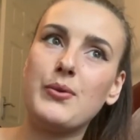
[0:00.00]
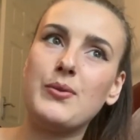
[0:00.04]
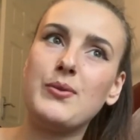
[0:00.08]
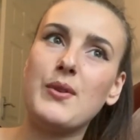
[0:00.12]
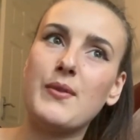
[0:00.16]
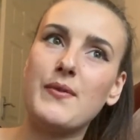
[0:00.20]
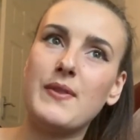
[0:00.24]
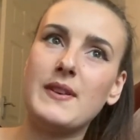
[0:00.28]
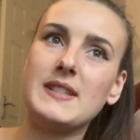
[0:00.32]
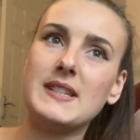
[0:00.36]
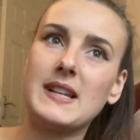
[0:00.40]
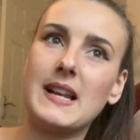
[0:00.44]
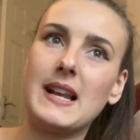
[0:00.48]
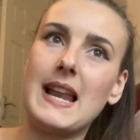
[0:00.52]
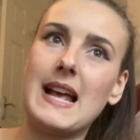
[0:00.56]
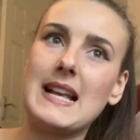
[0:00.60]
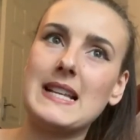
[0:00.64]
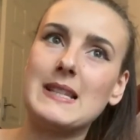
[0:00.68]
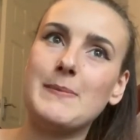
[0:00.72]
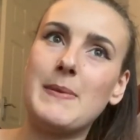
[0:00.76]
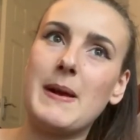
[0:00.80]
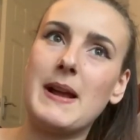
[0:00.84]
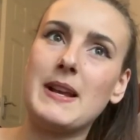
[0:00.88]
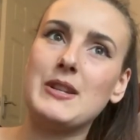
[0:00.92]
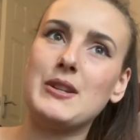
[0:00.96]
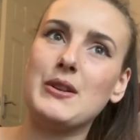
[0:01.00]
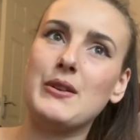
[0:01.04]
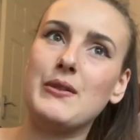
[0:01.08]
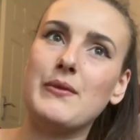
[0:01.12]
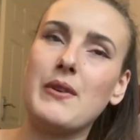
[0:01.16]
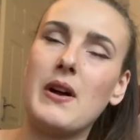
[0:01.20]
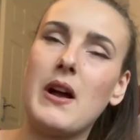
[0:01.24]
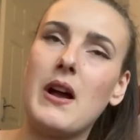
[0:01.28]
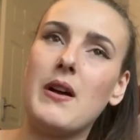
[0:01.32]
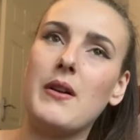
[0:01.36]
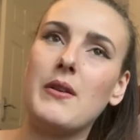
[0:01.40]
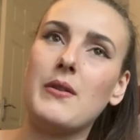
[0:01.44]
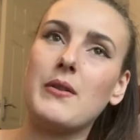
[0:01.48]
the physical aspect of
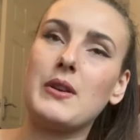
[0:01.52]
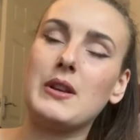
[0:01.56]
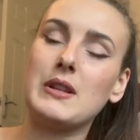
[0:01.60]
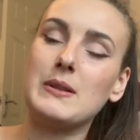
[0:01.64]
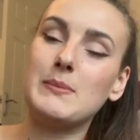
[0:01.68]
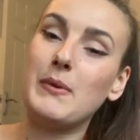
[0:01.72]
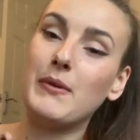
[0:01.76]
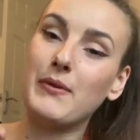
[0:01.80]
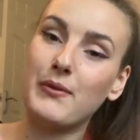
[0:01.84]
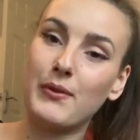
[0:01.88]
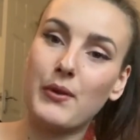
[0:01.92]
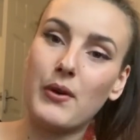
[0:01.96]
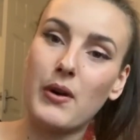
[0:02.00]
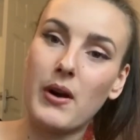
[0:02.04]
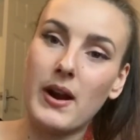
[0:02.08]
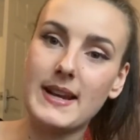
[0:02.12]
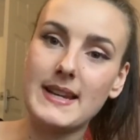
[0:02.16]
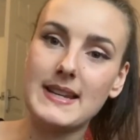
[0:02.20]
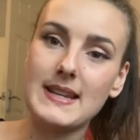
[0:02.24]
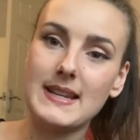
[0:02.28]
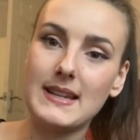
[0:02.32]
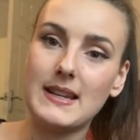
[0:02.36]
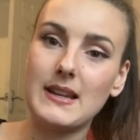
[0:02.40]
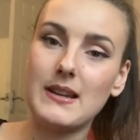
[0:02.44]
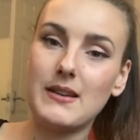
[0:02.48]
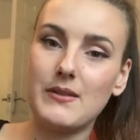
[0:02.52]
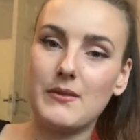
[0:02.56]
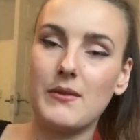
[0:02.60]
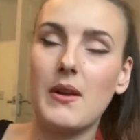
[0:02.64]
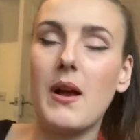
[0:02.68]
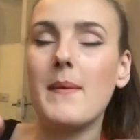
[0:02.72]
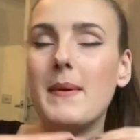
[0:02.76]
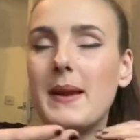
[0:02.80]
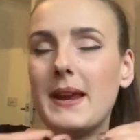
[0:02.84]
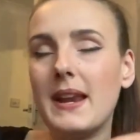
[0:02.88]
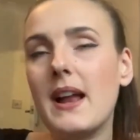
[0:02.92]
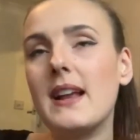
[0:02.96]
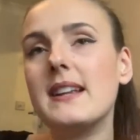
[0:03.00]
because uh, before I
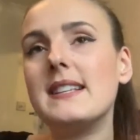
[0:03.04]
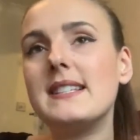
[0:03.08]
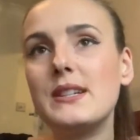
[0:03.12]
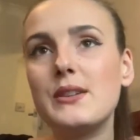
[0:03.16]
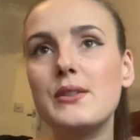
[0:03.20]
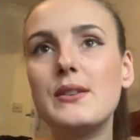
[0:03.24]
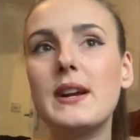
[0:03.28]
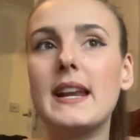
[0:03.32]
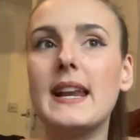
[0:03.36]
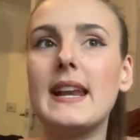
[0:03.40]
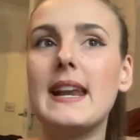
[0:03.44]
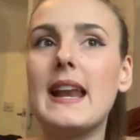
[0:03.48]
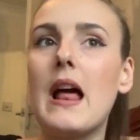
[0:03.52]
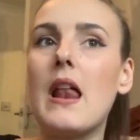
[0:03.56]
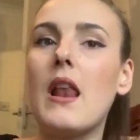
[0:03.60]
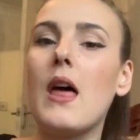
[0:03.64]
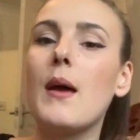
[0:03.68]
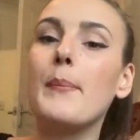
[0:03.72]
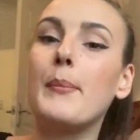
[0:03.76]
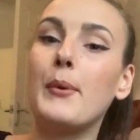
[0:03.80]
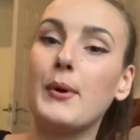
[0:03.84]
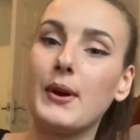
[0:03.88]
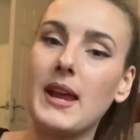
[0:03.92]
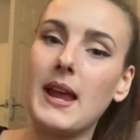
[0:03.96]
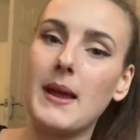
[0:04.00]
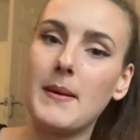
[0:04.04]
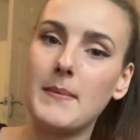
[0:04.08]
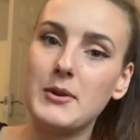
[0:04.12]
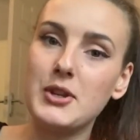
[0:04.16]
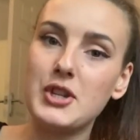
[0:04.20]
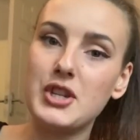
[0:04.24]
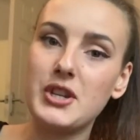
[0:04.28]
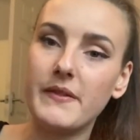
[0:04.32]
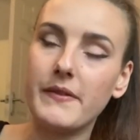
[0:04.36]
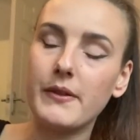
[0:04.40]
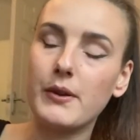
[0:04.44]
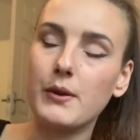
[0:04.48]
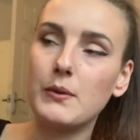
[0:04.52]
I mean I still get it now like body
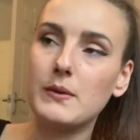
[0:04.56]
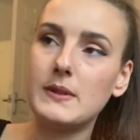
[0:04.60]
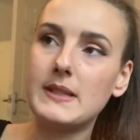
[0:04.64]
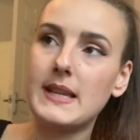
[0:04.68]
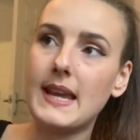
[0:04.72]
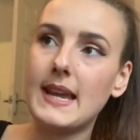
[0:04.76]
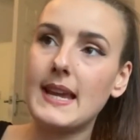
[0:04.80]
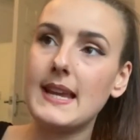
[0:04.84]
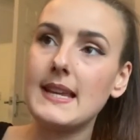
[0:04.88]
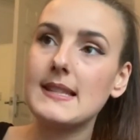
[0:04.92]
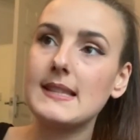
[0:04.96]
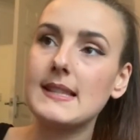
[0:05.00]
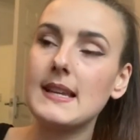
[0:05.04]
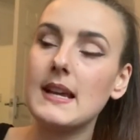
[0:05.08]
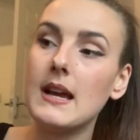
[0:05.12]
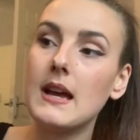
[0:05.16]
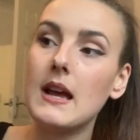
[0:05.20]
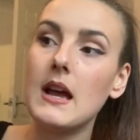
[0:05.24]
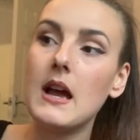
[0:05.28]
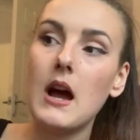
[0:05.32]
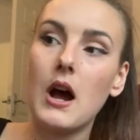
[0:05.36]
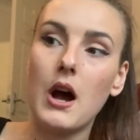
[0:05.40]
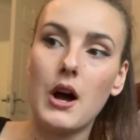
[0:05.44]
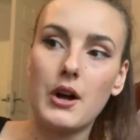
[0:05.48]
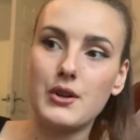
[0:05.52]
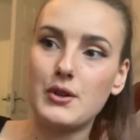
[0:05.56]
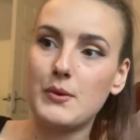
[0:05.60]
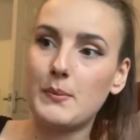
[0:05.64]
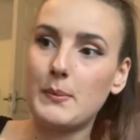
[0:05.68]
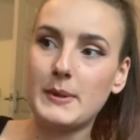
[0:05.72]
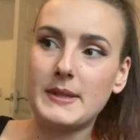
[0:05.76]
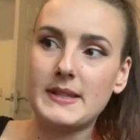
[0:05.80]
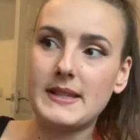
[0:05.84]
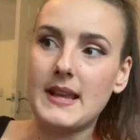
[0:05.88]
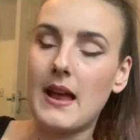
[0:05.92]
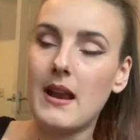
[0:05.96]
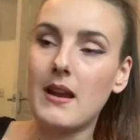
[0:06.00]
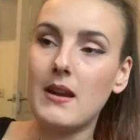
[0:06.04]
image difficulties
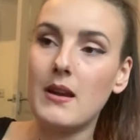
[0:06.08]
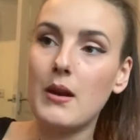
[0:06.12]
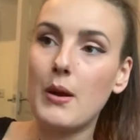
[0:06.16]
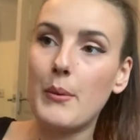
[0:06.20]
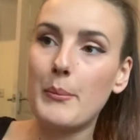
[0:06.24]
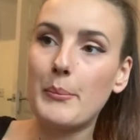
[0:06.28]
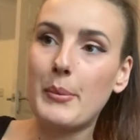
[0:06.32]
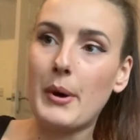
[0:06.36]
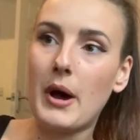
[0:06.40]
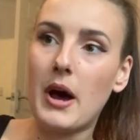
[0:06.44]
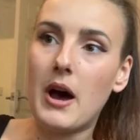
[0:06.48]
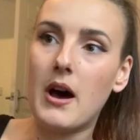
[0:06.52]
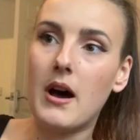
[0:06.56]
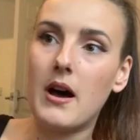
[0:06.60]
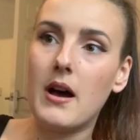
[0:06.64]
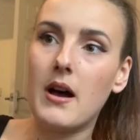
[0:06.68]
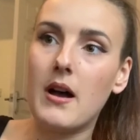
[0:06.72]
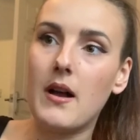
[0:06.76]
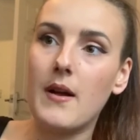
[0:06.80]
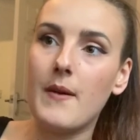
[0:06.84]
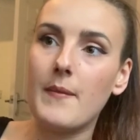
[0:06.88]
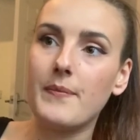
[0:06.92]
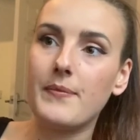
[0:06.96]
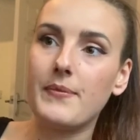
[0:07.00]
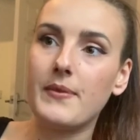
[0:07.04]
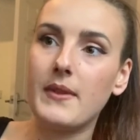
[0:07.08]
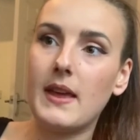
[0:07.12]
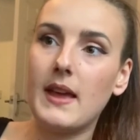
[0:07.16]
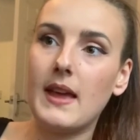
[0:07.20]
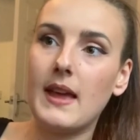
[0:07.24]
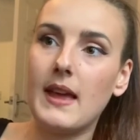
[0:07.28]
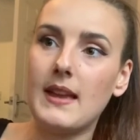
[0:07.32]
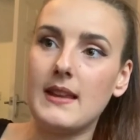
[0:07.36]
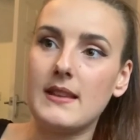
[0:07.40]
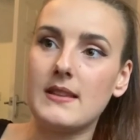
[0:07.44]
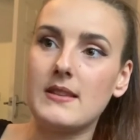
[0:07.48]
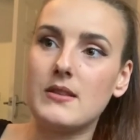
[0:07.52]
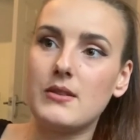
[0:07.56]
100% but
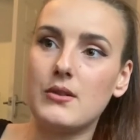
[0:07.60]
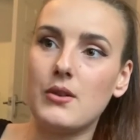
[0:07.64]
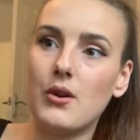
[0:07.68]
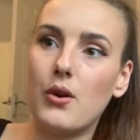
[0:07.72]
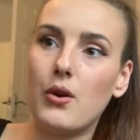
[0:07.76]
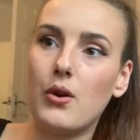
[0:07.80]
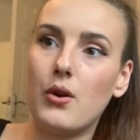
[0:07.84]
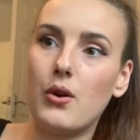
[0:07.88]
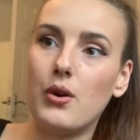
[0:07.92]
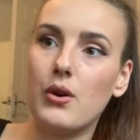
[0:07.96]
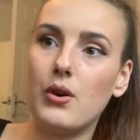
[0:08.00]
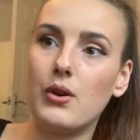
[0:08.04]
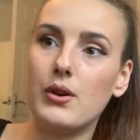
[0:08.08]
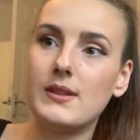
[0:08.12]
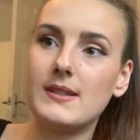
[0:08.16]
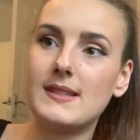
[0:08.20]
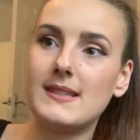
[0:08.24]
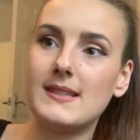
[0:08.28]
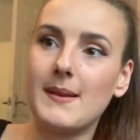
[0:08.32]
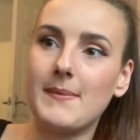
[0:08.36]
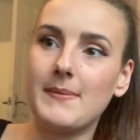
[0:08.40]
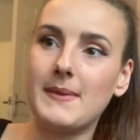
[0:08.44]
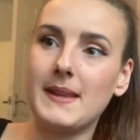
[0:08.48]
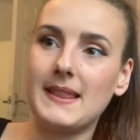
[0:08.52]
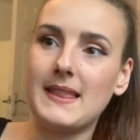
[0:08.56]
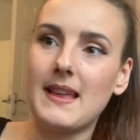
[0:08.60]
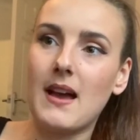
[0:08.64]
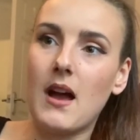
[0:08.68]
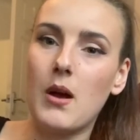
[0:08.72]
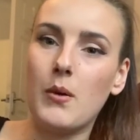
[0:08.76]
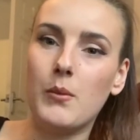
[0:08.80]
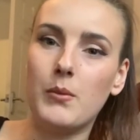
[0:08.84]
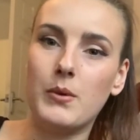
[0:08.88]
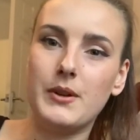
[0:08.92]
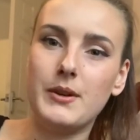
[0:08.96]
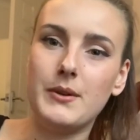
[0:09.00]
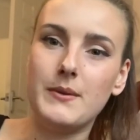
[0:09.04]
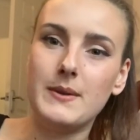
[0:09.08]
it's not something that I
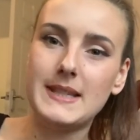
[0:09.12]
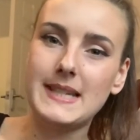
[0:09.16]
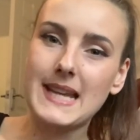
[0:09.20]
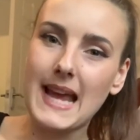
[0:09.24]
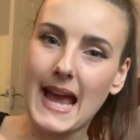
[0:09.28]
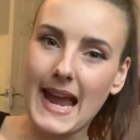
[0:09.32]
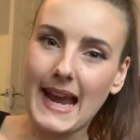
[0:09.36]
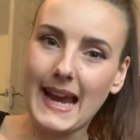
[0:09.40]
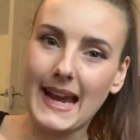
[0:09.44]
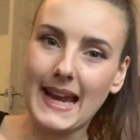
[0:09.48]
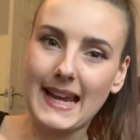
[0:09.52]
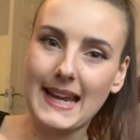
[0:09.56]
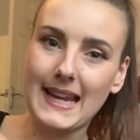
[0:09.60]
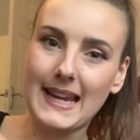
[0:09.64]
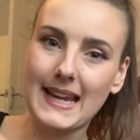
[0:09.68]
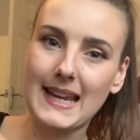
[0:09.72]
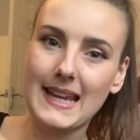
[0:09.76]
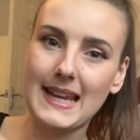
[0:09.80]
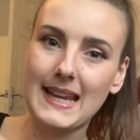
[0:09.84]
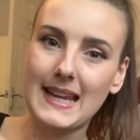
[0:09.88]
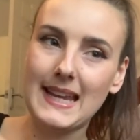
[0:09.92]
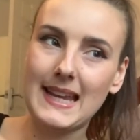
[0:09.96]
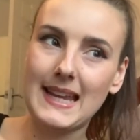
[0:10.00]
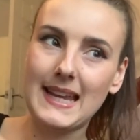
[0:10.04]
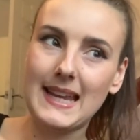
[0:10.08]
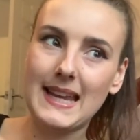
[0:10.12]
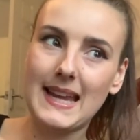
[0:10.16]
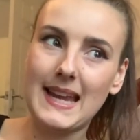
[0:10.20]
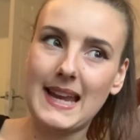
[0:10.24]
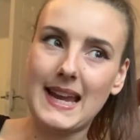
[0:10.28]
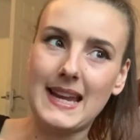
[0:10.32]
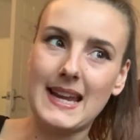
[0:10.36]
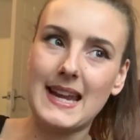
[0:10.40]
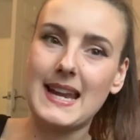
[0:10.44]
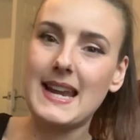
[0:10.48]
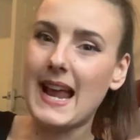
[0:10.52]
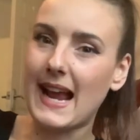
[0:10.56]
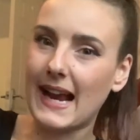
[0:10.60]
want to attain
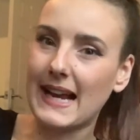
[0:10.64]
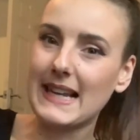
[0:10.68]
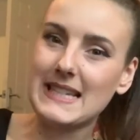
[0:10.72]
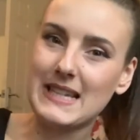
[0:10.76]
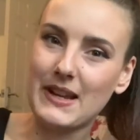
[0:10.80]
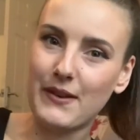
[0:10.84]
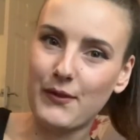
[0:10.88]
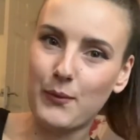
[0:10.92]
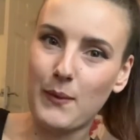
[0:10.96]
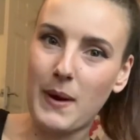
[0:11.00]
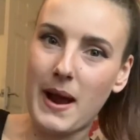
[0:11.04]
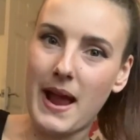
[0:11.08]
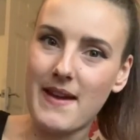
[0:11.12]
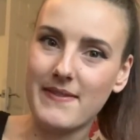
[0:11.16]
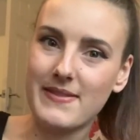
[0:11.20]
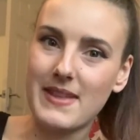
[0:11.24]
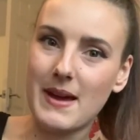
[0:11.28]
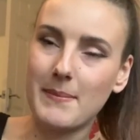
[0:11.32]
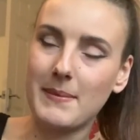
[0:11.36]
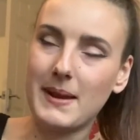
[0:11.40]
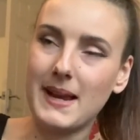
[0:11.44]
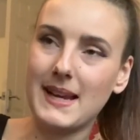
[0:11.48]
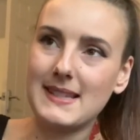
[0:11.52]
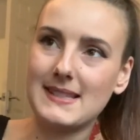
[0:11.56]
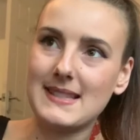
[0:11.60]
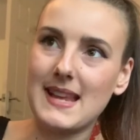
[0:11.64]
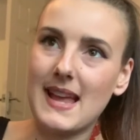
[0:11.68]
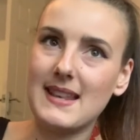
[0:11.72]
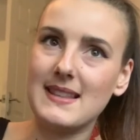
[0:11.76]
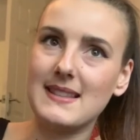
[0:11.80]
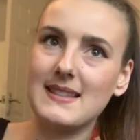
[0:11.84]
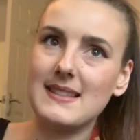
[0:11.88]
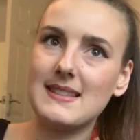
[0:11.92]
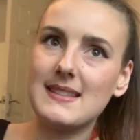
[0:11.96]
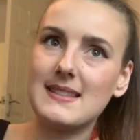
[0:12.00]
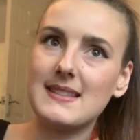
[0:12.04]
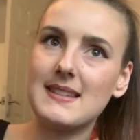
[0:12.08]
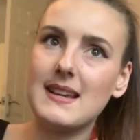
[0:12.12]
in a negative way if that makes
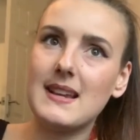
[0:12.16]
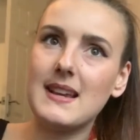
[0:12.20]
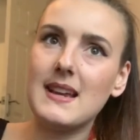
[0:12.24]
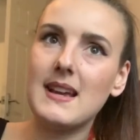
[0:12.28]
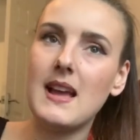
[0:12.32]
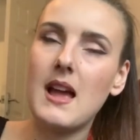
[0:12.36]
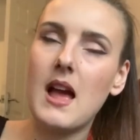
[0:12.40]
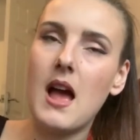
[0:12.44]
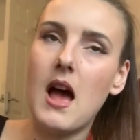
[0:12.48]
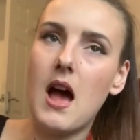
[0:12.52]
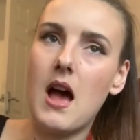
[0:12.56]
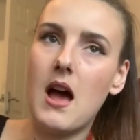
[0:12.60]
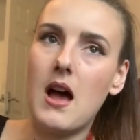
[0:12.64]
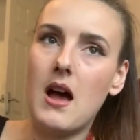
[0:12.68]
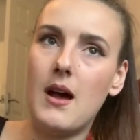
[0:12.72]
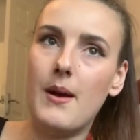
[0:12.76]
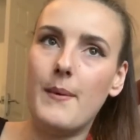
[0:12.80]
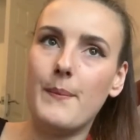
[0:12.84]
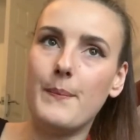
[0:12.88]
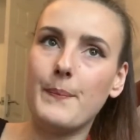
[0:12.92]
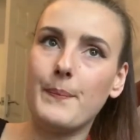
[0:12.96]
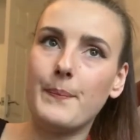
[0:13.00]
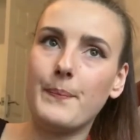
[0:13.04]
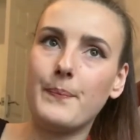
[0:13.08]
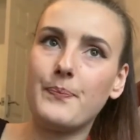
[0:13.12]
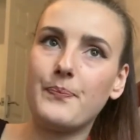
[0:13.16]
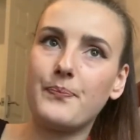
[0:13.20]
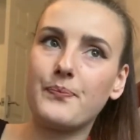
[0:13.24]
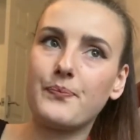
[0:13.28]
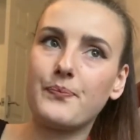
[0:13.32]
sense um